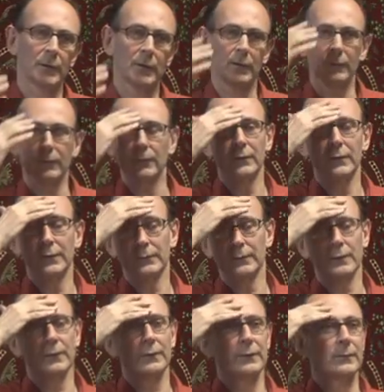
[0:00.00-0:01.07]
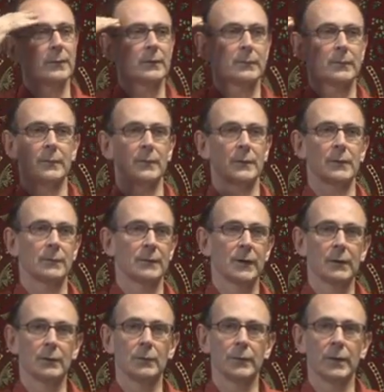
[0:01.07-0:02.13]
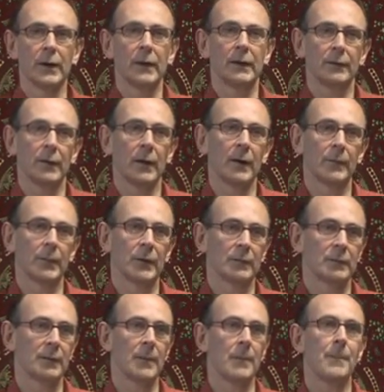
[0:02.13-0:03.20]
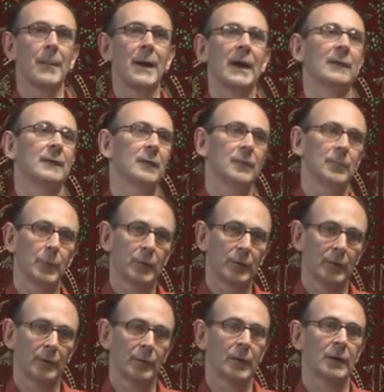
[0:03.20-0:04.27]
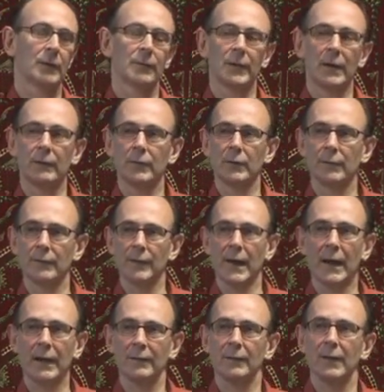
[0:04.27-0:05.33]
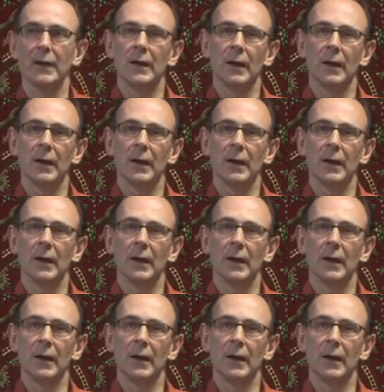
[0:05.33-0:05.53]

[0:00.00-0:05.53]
God, it would take all night. But there is a massive body of scientific evidence that